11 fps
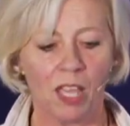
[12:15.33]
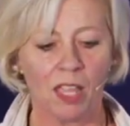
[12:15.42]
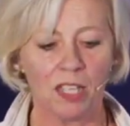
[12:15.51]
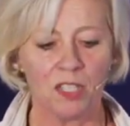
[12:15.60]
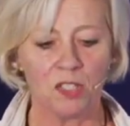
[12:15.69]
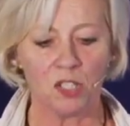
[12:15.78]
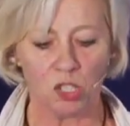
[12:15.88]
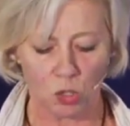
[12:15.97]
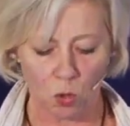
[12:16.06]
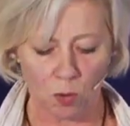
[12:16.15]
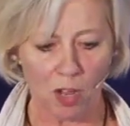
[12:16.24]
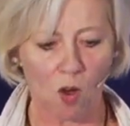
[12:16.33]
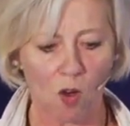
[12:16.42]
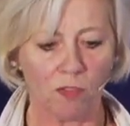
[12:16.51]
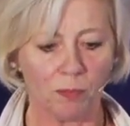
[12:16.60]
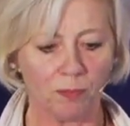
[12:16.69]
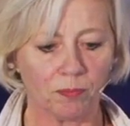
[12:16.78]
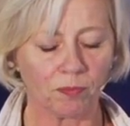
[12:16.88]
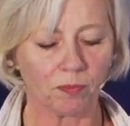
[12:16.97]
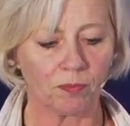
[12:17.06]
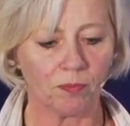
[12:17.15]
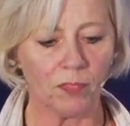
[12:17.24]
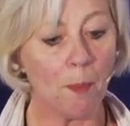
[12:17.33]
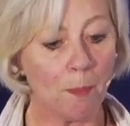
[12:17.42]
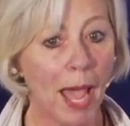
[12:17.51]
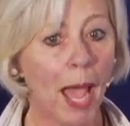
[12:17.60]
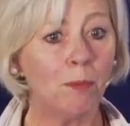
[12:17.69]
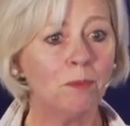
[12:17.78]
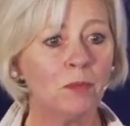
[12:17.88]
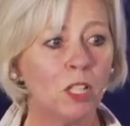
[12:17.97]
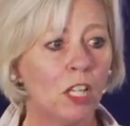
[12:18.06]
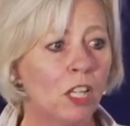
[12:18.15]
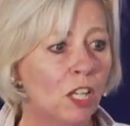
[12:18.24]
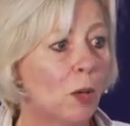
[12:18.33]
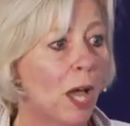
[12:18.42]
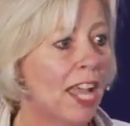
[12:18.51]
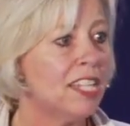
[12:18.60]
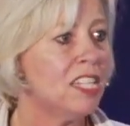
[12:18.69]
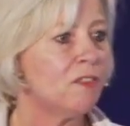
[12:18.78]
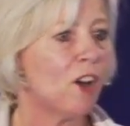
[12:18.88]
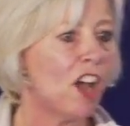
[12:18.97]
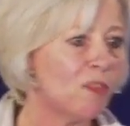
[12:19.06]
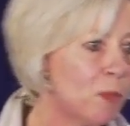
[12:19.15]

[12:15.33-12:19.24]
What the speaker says: This is the story of Pam, who at 85